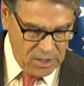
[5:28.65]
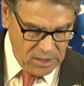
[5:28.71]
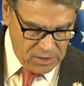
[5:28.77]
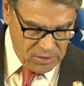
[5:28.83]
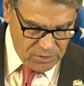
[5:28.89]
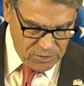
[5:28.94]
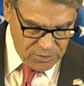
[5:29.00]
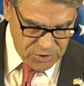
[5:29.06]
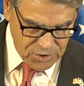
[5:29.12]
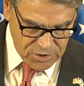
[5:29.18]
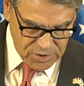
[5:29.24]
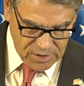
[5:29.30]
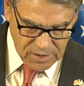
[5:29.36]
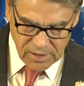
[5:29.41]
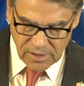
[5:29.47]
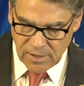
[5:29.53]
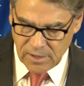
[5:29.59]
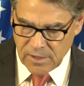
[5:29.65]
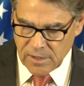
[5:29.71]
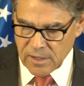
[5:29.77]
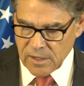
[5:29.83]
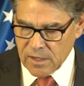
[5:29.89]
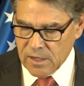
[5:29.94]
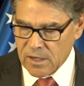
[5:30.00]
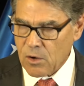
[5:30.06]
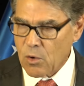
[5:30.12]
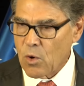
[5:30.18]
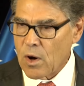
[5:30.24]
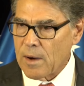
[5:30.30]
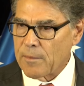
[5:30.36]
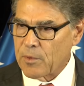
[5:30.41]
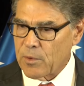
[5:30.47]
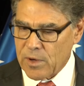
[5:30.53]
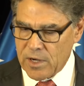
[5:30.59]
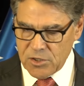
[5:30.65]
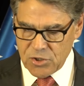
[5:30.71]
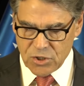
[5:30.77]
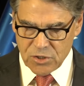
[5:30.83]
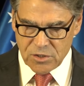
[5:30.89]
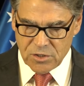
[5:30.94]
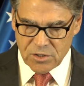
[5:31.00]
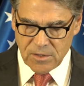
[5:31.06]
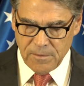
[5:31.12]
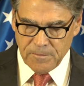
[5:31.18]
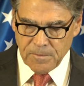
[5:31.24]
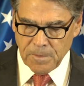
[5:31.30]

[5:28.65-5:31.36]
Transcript: energy uh, cooperations.